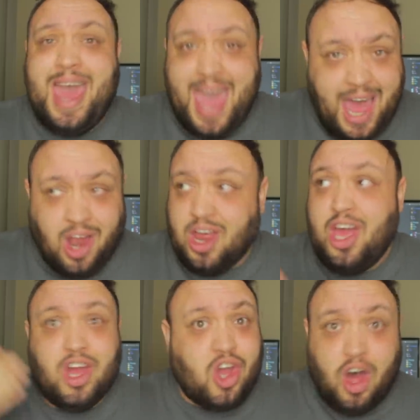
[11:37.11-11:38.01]
Hell,
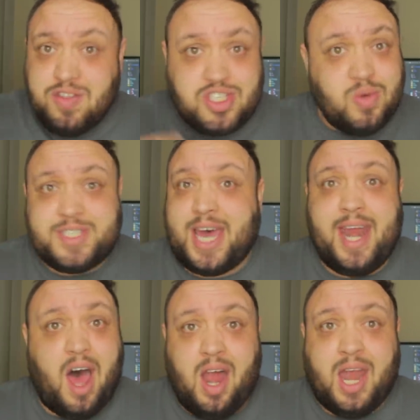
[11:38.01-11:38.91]
Call the
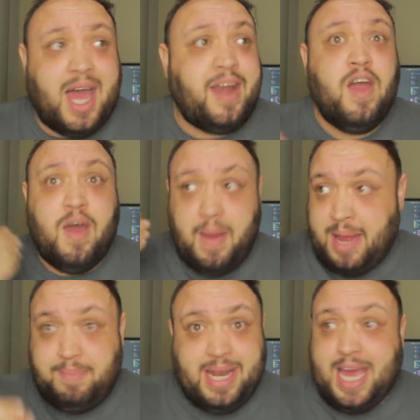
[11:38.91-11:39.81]
suicide hotline
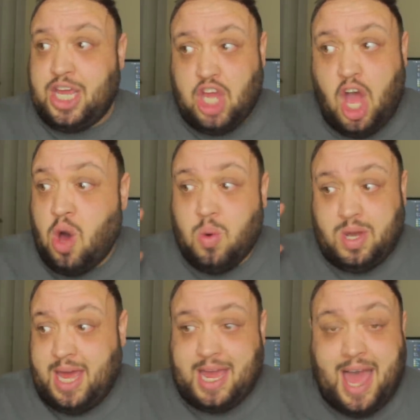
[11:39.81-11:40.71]
and be like, yo,
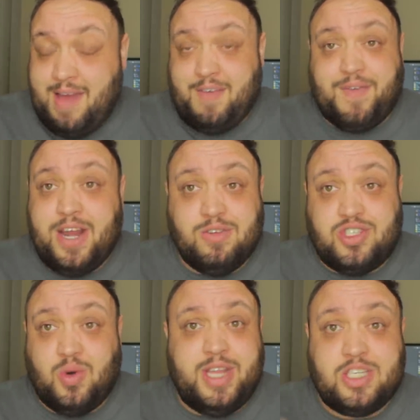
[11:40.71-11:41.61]
like, I have a friend
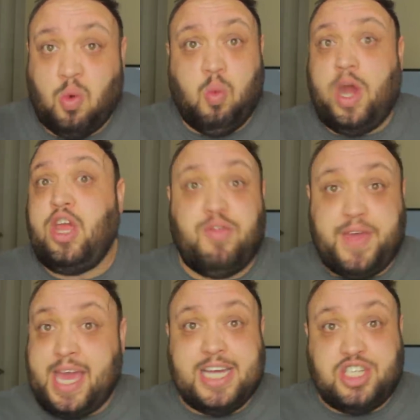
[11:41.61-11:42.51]
who's doing this. What do you
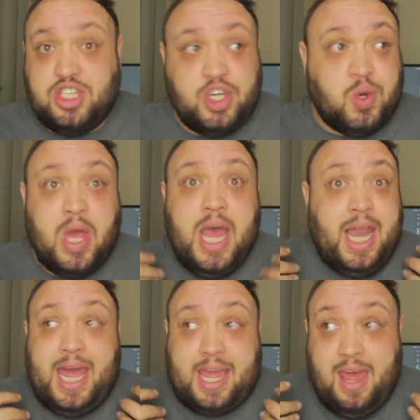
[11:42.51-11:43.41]
think I should do?
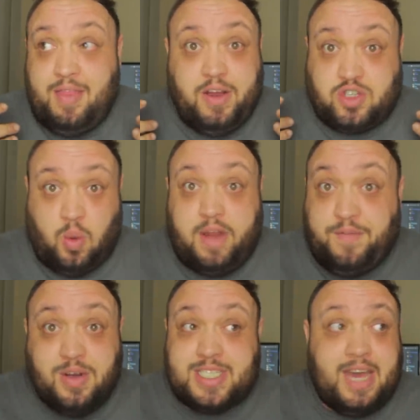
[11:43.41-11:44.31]
Like, they're
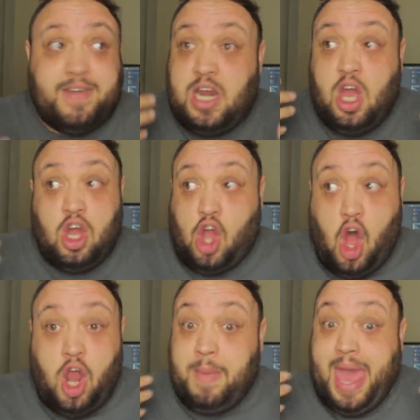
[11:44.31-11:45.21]
24 7.
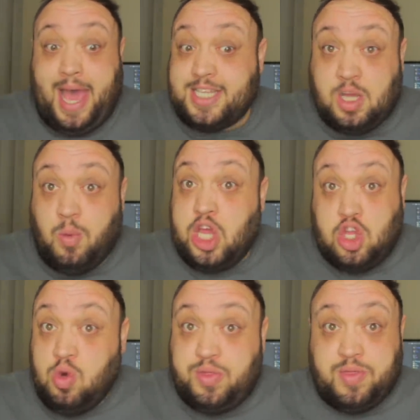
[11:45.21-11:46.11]
Call them, ask them
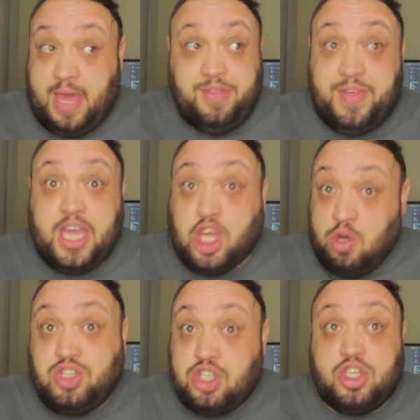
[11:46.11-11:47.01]
what you th they think
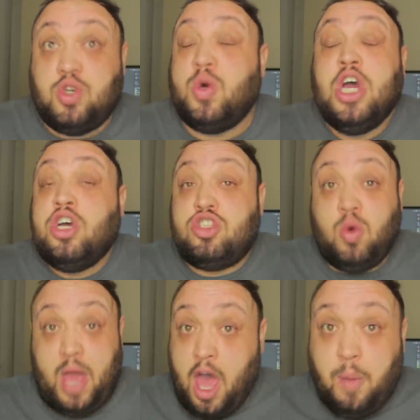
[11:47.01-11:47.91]
you should do
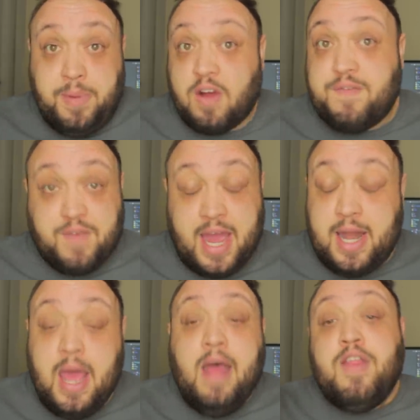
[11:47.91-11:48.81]
to help your
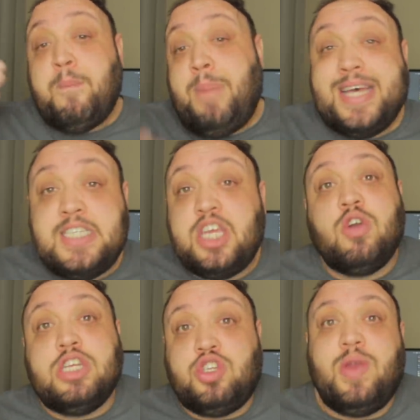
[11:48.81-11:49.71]
friend. The best thing
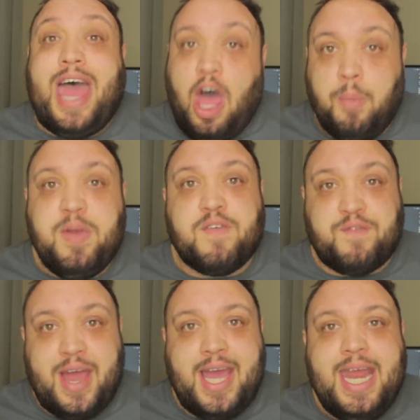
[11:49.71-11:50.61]
you could do to help your
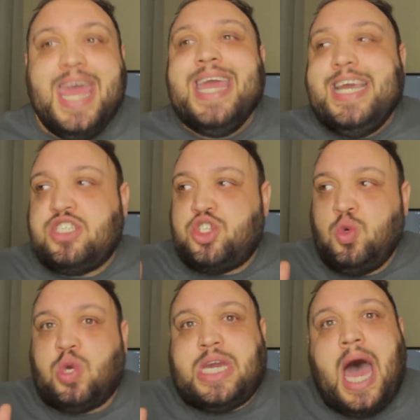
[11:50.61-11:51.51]
friend is
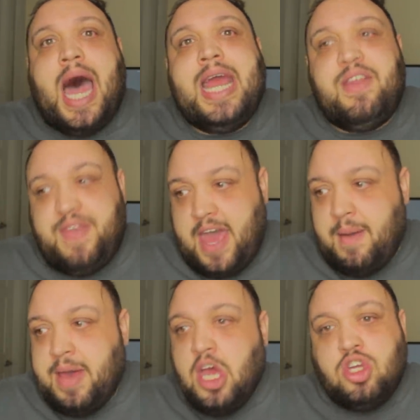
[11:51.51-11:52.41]
to guide
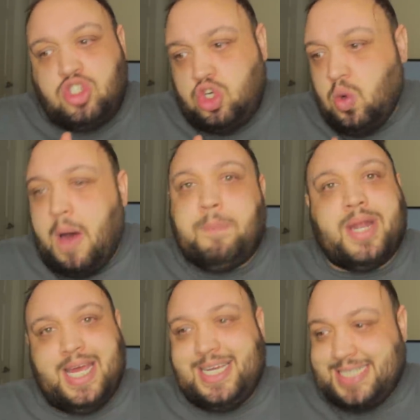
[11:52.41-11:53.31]
them to a
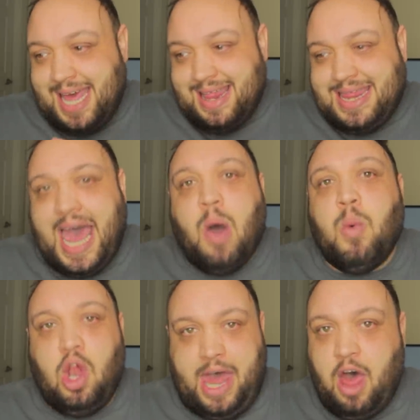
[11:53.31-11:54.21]
place
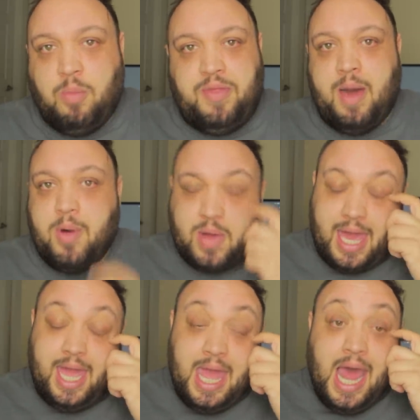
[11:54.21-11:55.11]
that will help them,
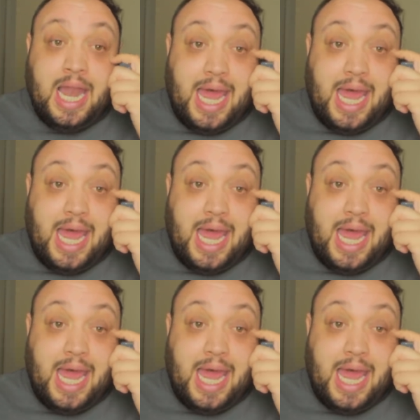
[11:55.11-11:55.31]
okay?